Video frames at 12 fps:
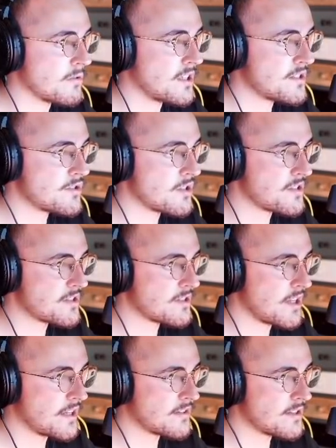let's just
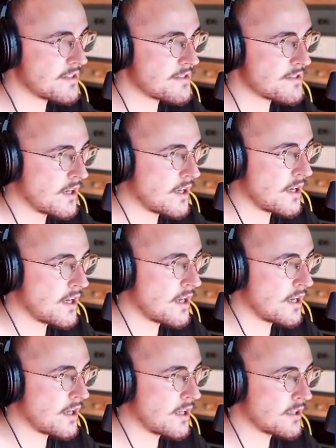take this
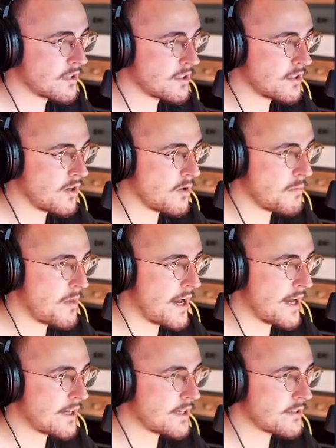and go
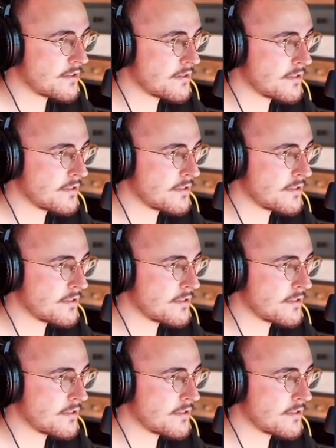back